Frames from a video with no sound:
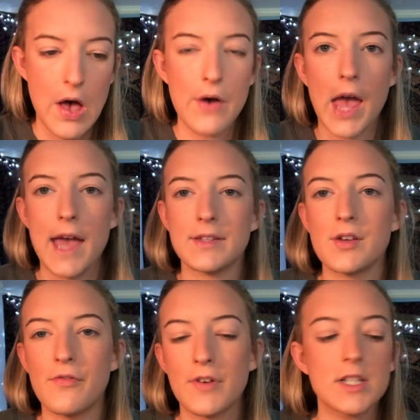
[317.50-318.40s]
Okay,
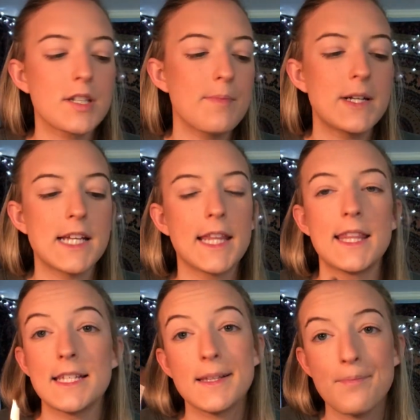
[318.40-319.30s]
so first I'm going to take
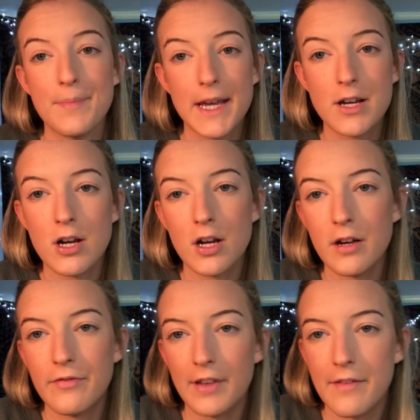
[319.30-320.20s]
this
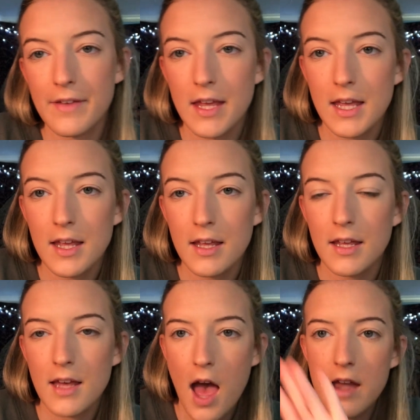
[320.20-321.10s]
bigger
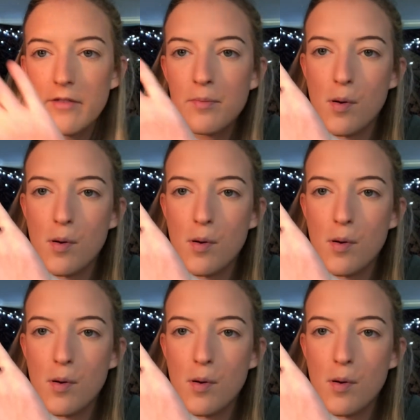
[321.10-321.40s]
fluffy kind of